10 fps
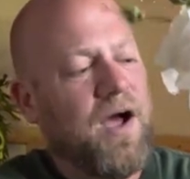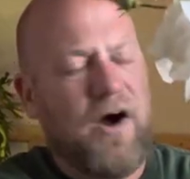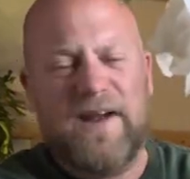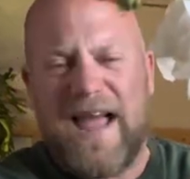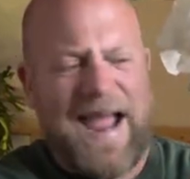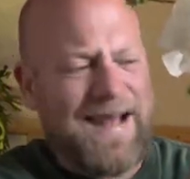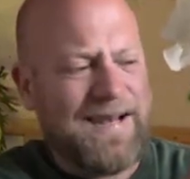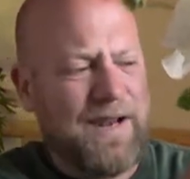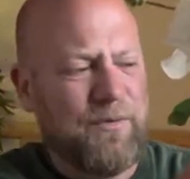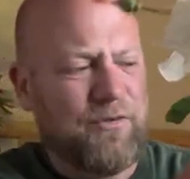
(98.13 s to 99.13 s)
I'm going to
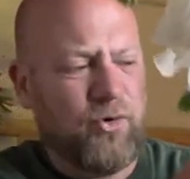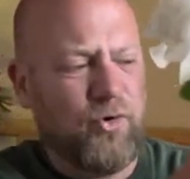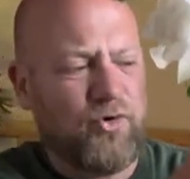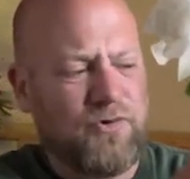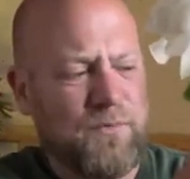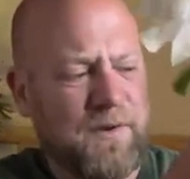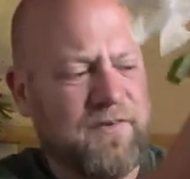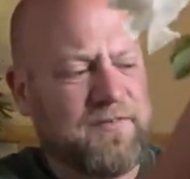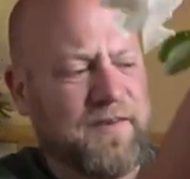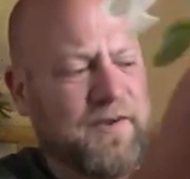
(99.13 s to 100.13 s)
handle it with caution
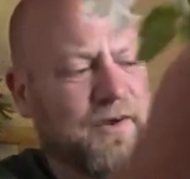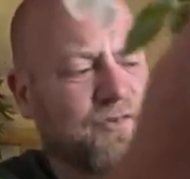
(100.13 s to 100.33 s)
because something I